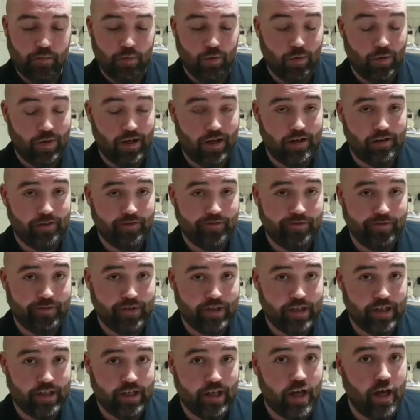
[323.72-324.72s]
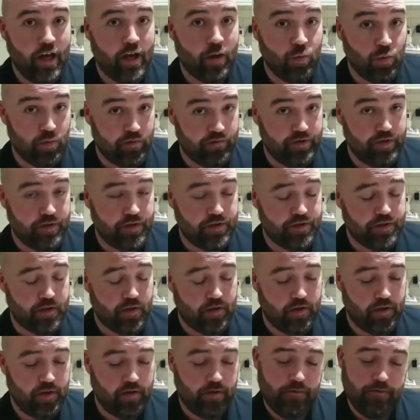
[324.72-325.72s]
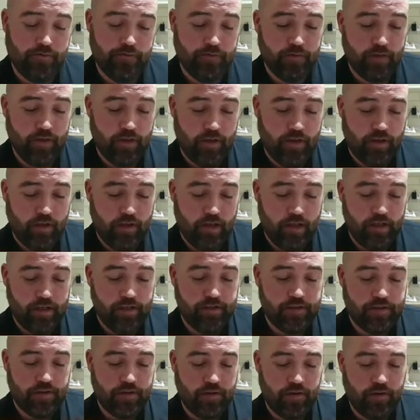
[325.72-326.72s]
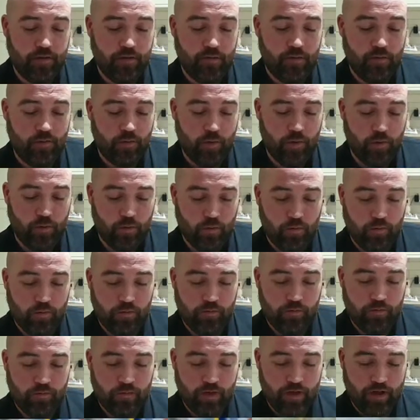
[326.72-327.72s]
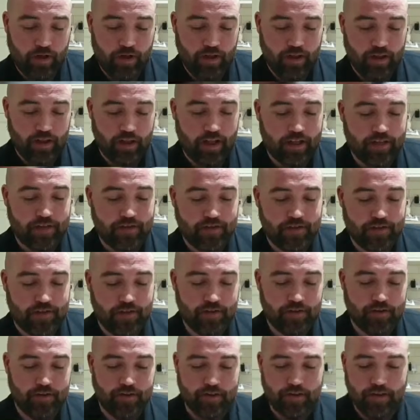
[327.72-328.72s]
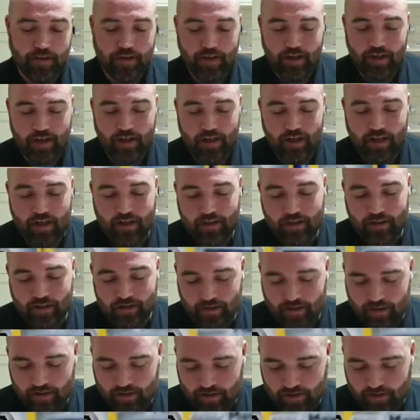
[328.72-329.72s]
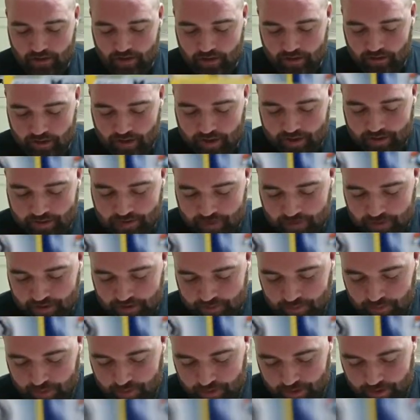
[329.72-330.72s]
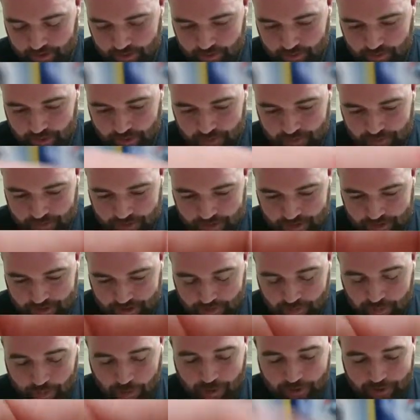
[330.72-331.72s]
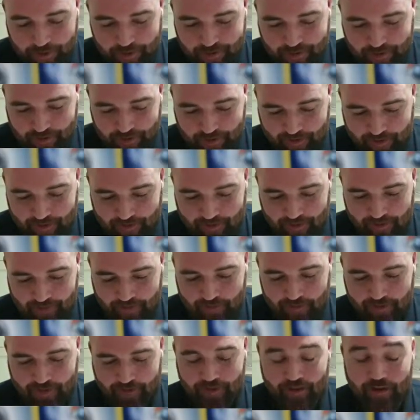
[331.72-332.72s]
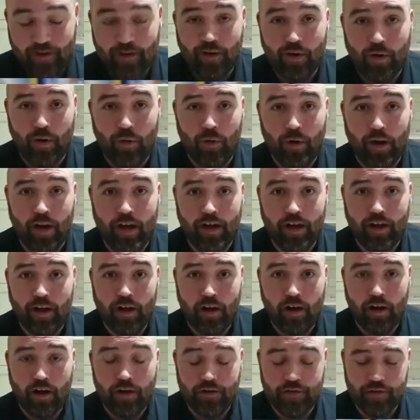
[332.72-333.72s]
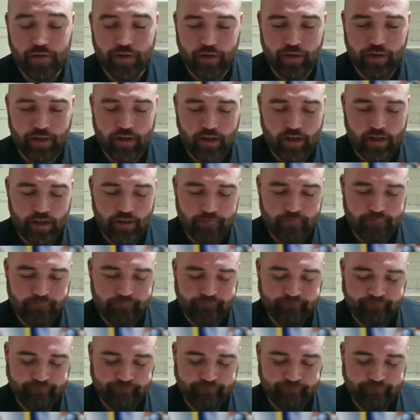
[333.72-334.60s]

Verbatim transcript: A while for the uh, reverse holo into Lanturn. Oh, Lanturn is probably the most disappointing rare card you can get.